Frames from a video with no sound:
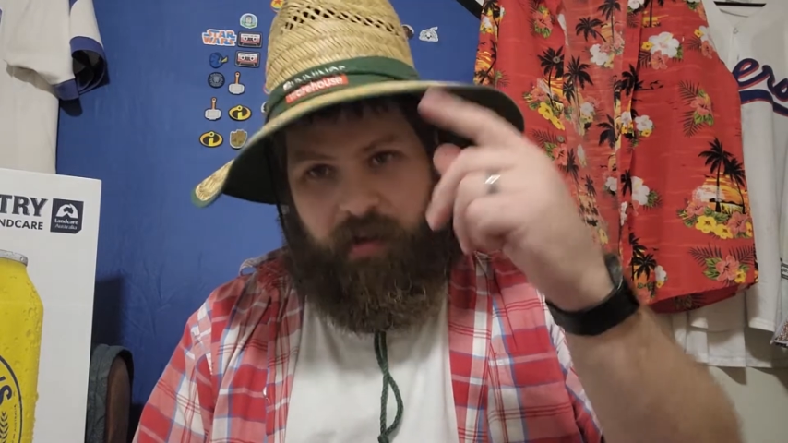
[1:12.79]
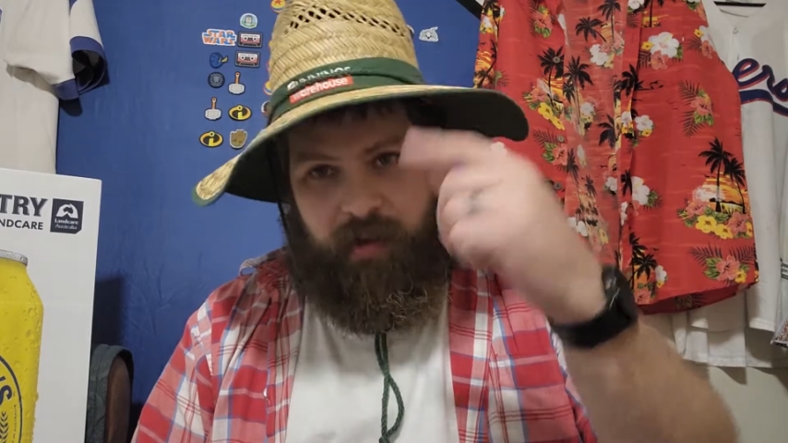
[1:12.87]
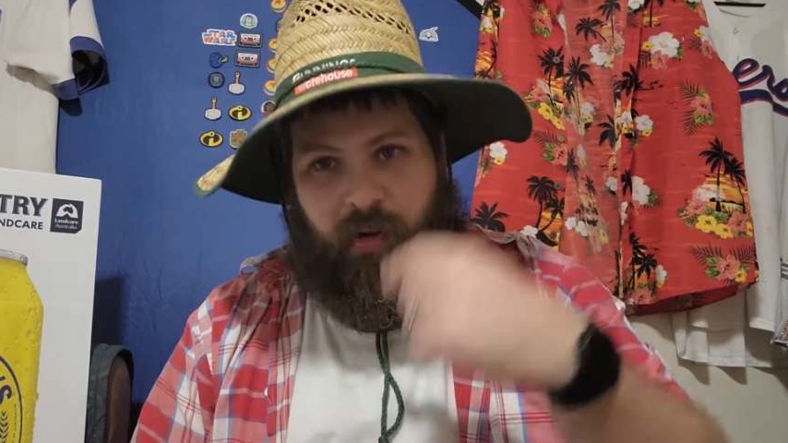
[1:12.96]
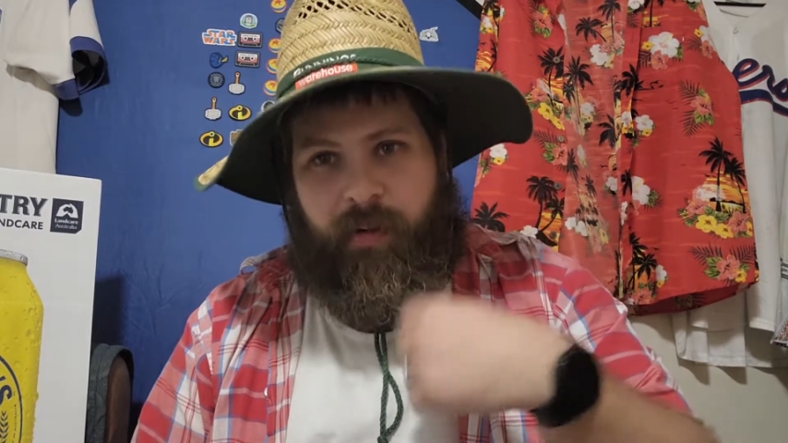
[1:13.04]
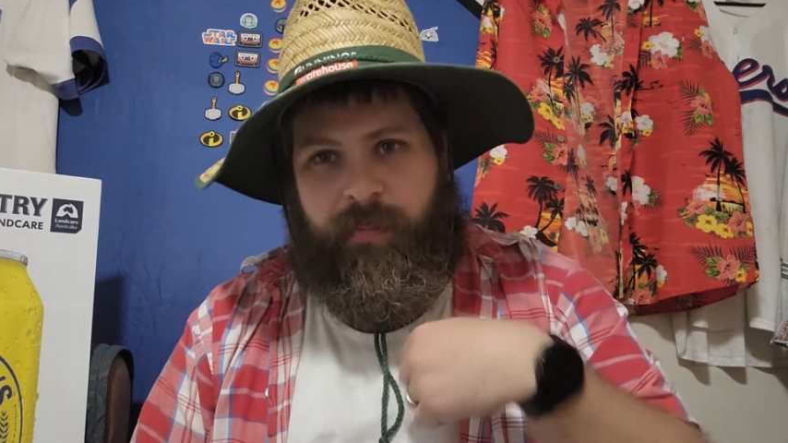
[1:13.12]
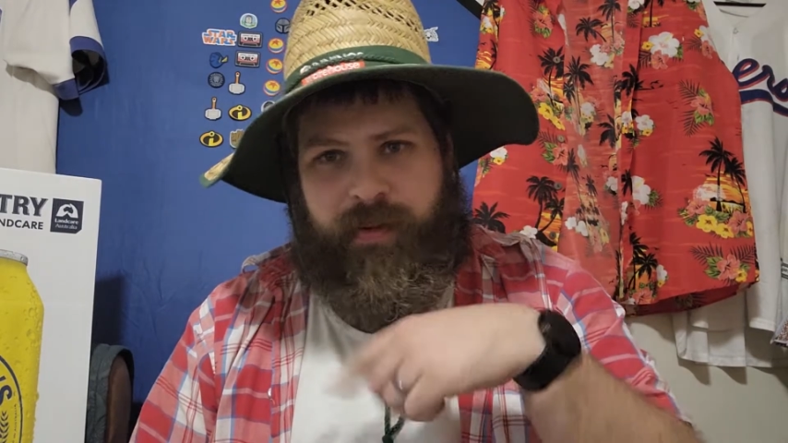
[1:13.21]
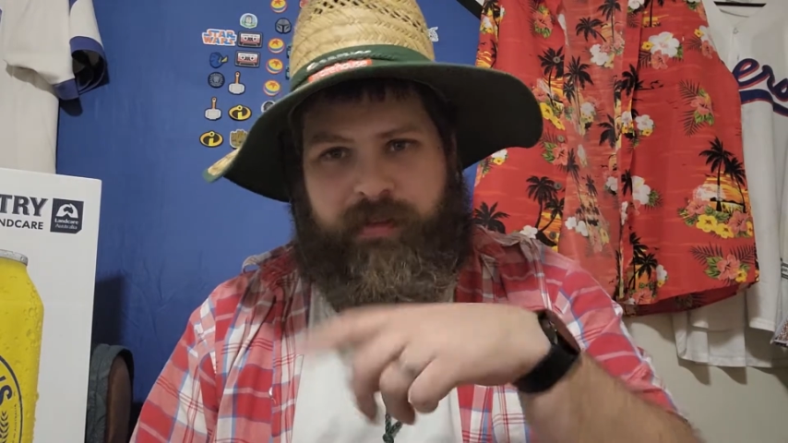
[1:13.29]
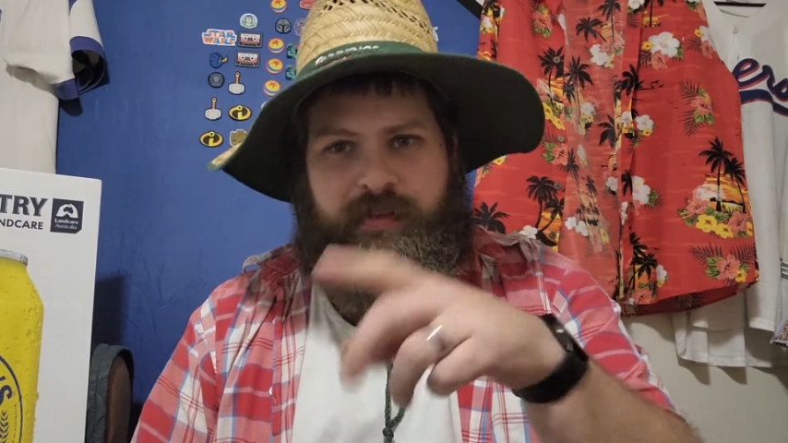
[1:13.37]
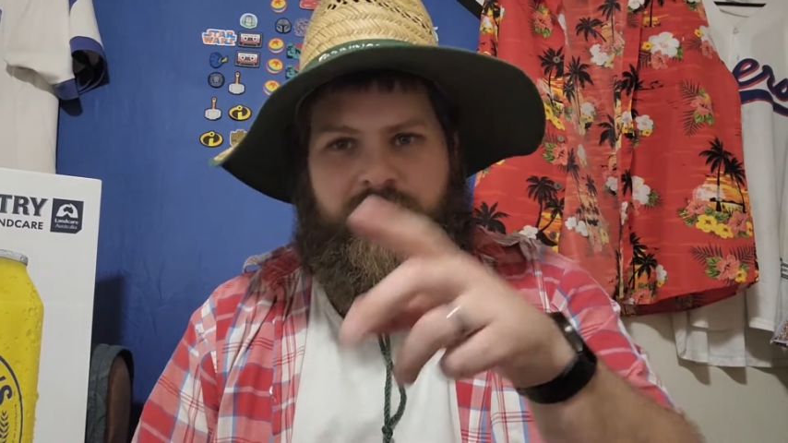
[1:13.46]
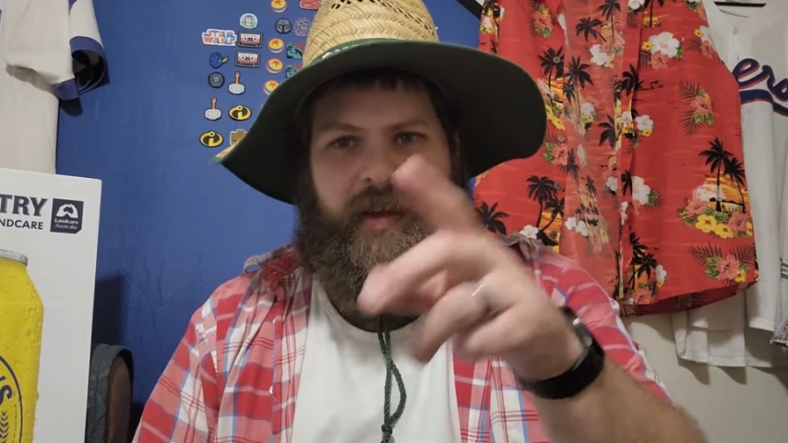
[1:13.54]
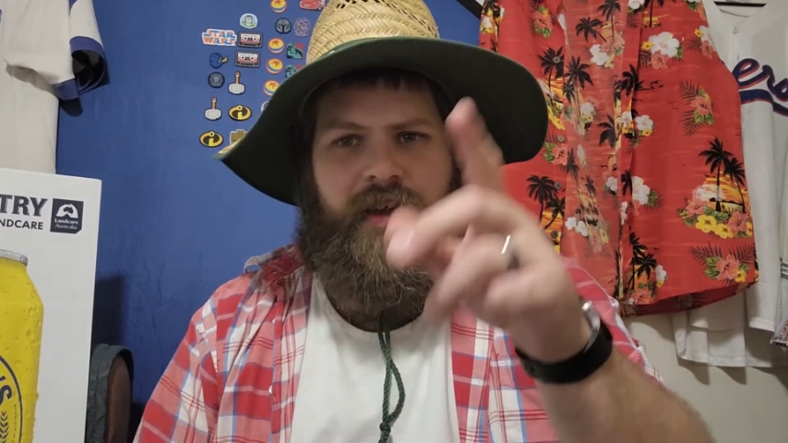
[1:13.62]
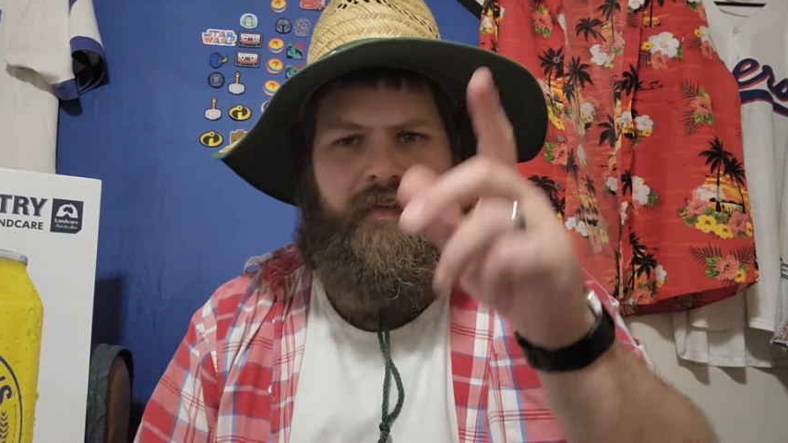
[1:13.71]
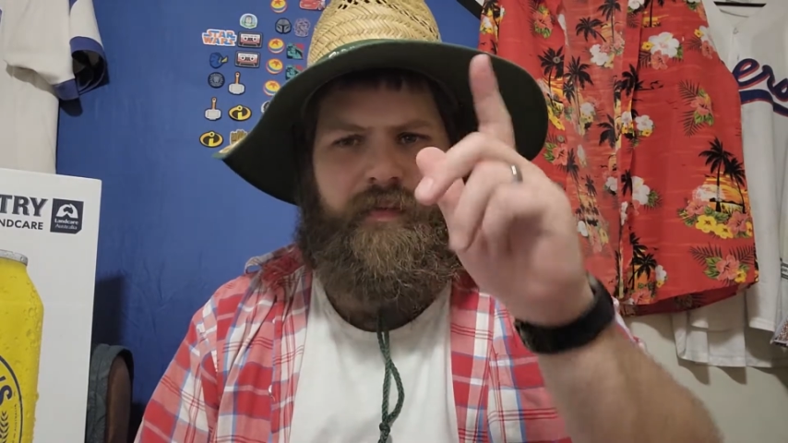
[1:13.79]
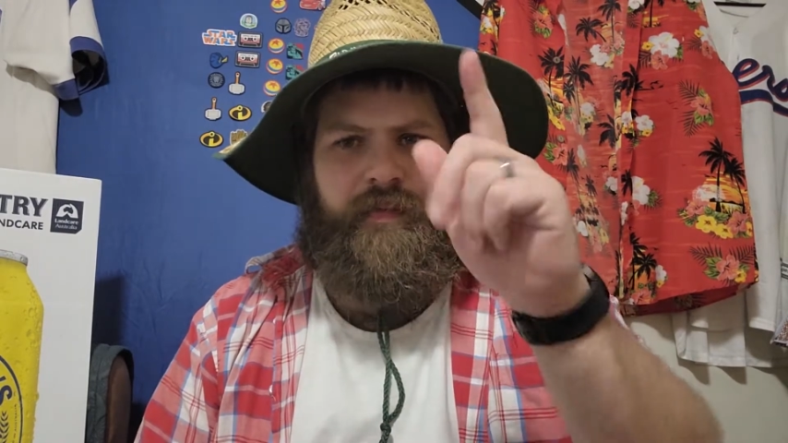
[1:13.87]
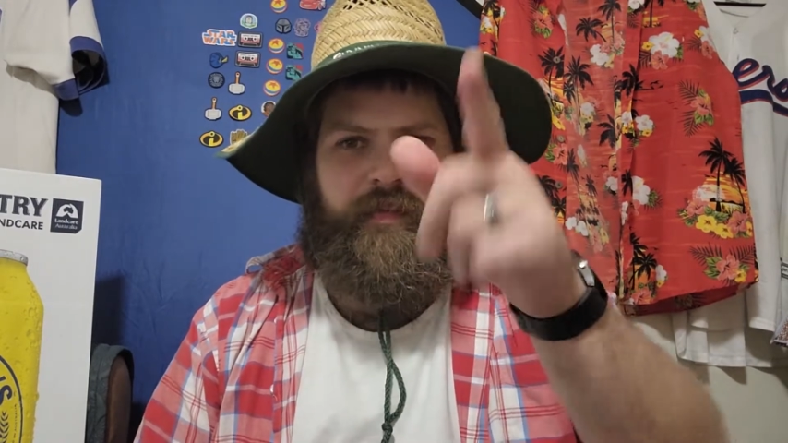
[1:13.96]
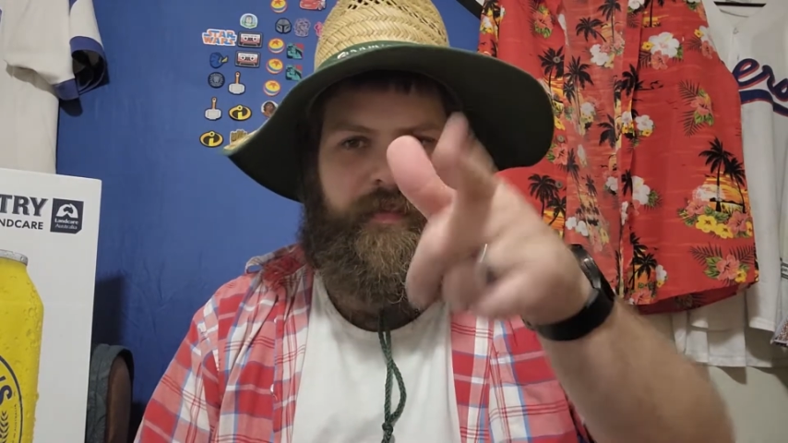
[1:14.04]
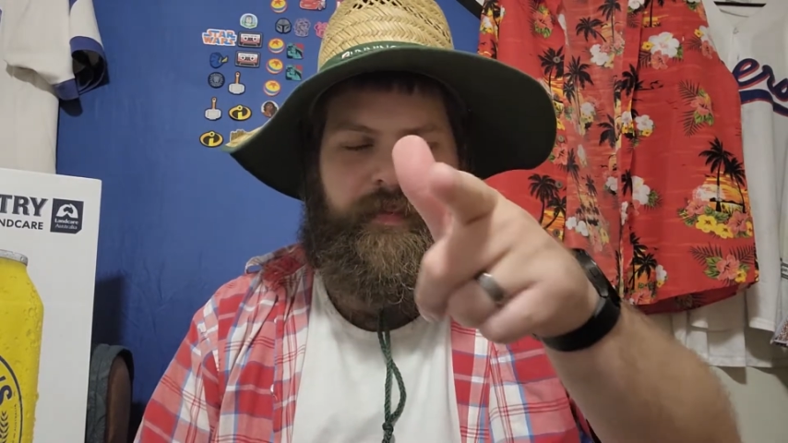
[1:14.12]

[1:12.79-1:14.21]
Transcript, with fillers: Uh, I'm Big Steve.